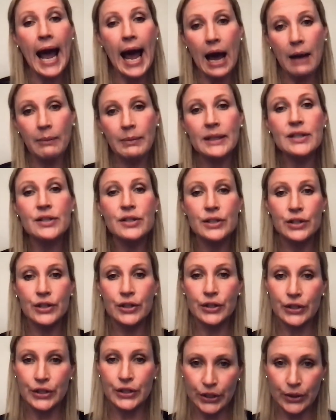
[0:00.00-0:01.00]
habit
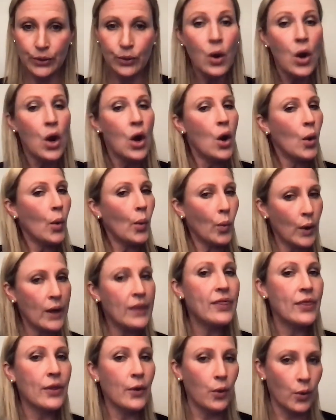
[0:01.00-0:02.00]
to do
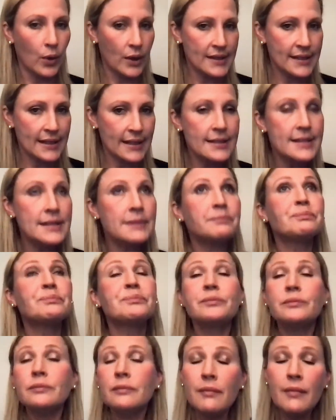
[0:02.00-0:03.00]
with the horses.
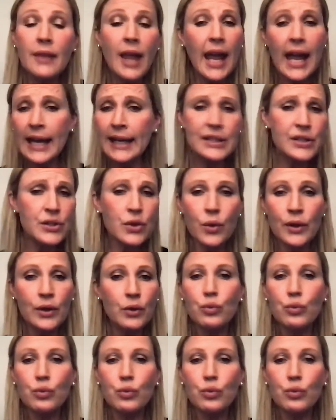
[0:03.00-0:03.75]
And it's going to